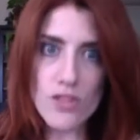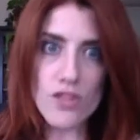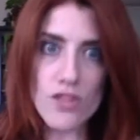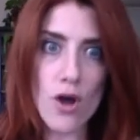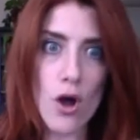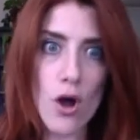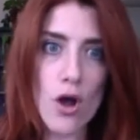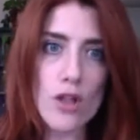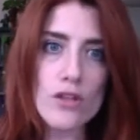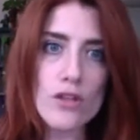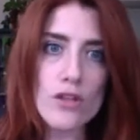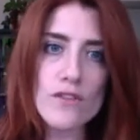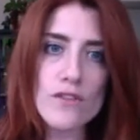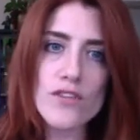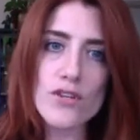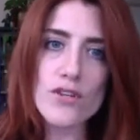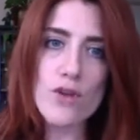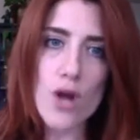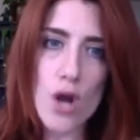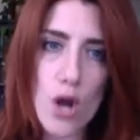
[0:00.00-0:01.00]
all of
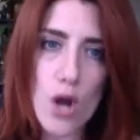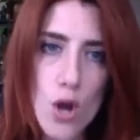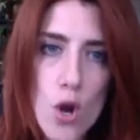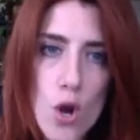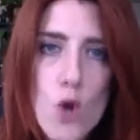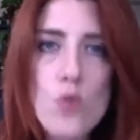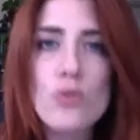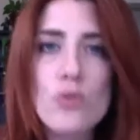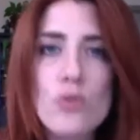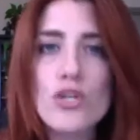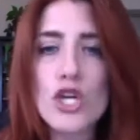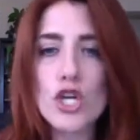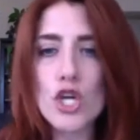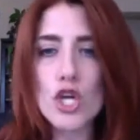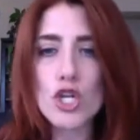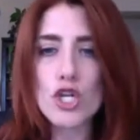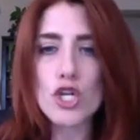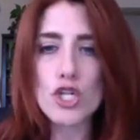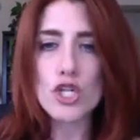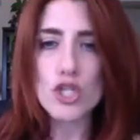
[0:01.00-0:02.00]
your own
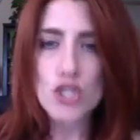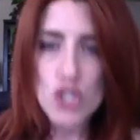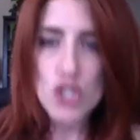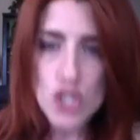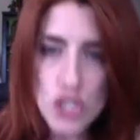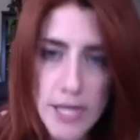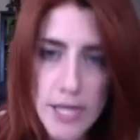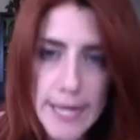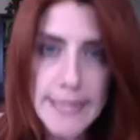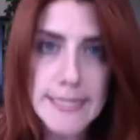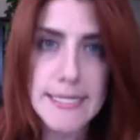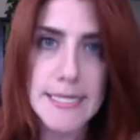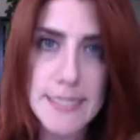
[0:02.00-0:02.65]
shit.